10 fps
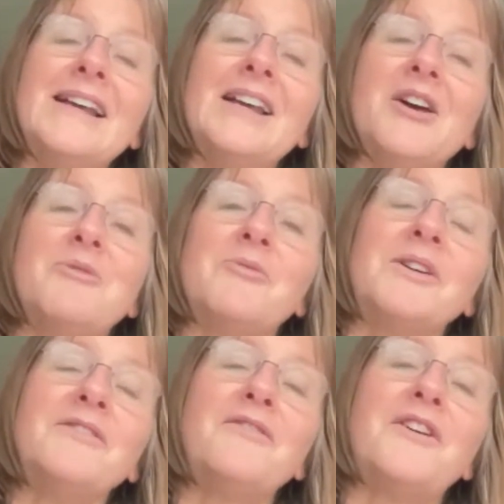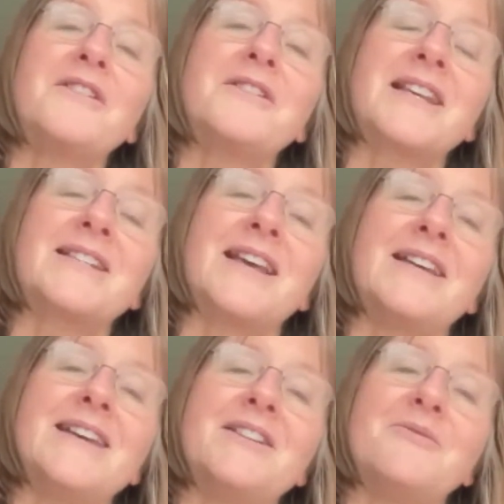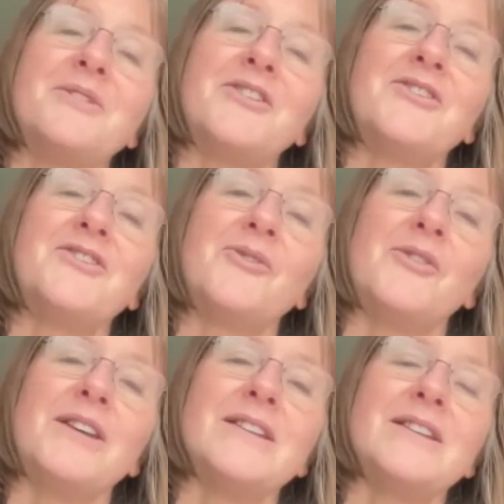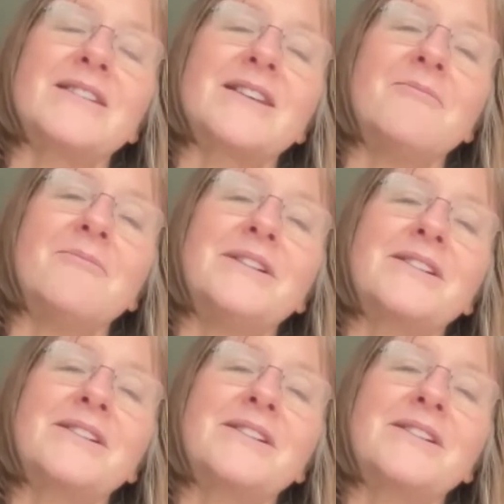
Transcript: But one of the first things they did when I joined is some